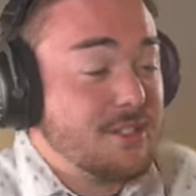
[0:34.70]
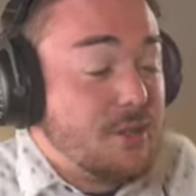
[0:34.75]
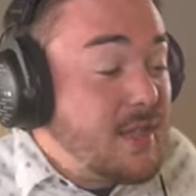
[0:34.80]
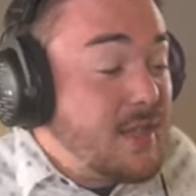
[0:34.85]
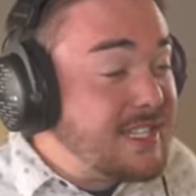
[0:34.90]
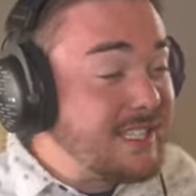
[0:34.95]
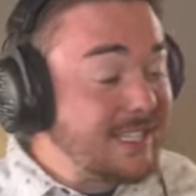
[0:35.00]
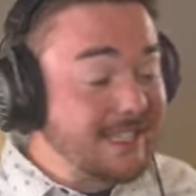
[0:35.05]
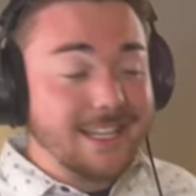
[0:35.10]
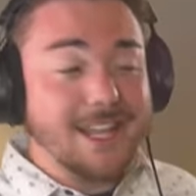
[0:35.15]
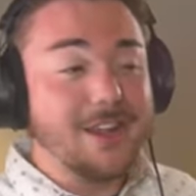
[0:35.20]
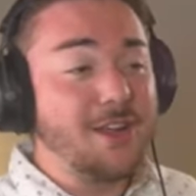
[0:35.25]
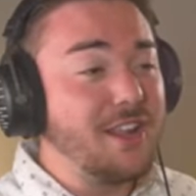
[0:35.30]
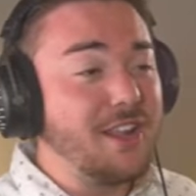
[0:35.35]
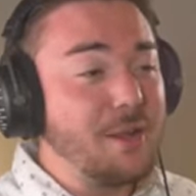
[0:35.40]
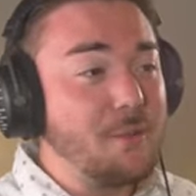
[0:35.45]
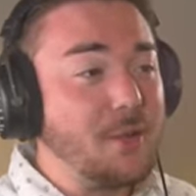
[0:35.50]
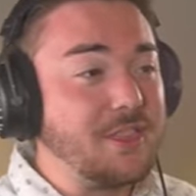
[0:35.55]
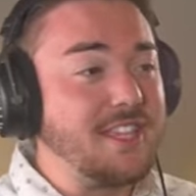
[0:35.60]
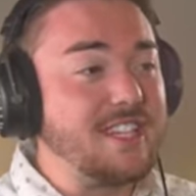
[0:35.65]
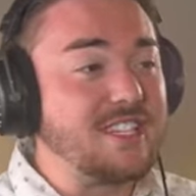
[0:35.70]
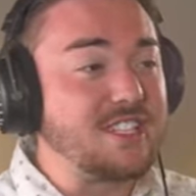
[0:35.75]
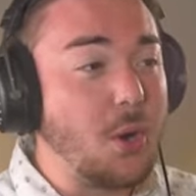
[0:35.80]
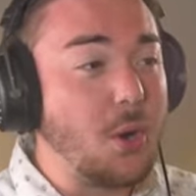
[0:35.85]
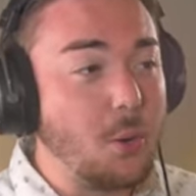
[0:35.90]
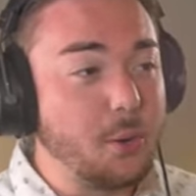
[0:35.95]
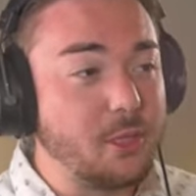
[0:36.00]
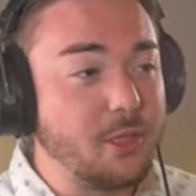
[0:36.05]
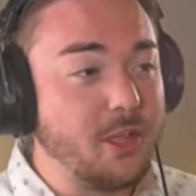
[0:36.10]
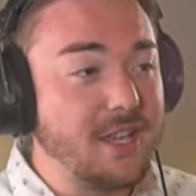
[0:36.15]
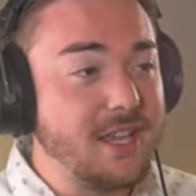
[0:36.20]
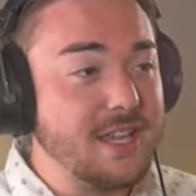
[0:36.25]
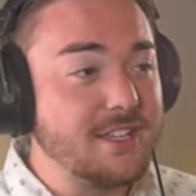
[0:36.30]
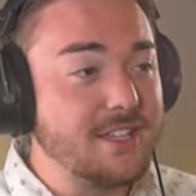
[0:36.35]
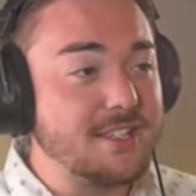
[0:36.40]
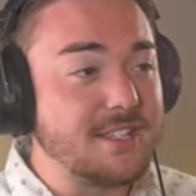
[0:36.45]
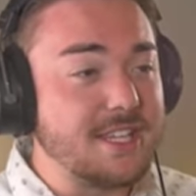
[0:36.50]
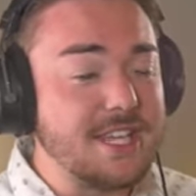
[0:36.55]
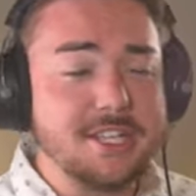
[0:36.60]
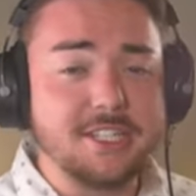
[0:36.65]
so that's literally what this whole thing
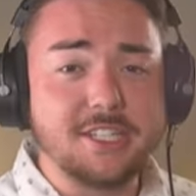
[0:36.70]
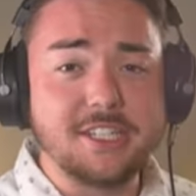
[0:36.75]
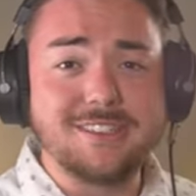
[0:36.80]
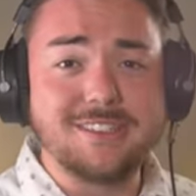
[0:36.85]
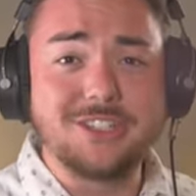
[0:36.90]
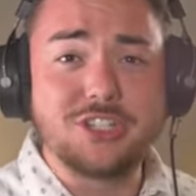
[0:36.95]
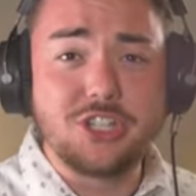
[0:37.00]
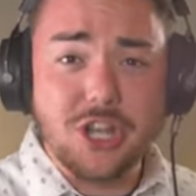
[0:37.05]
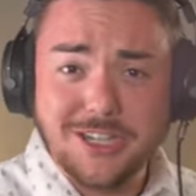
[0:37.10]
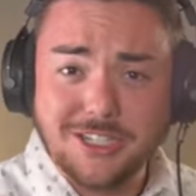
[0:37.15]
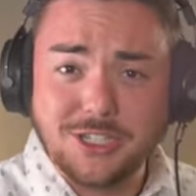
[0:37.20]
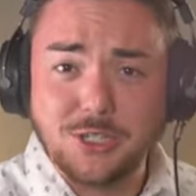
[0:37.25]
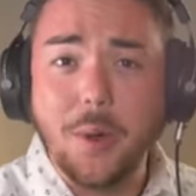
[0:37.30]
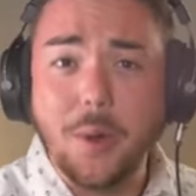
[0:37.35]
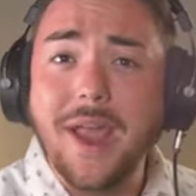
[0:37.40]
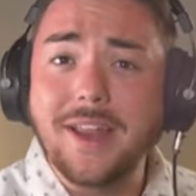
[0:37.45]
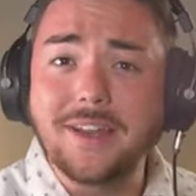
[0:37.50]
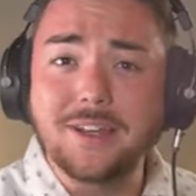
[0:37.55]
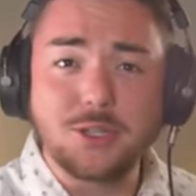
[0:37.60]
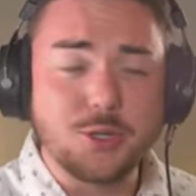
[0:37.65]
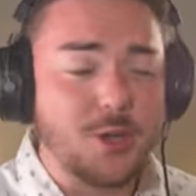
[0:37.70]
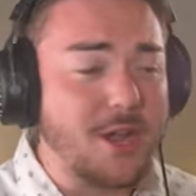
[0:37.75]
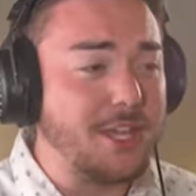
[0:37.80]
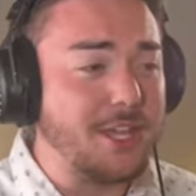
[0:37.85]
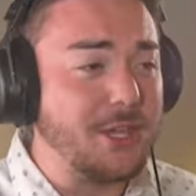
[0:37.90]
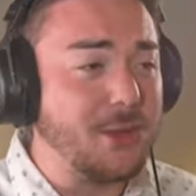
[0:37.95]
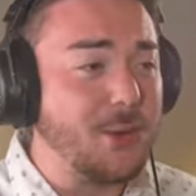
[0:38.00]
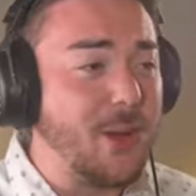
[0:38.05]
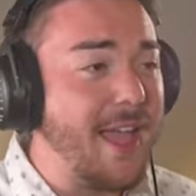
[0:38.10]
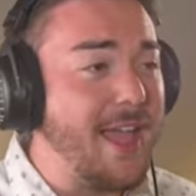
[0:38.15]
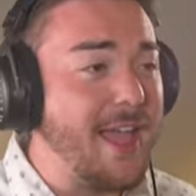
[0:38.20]
is, is it's just trying to trick you,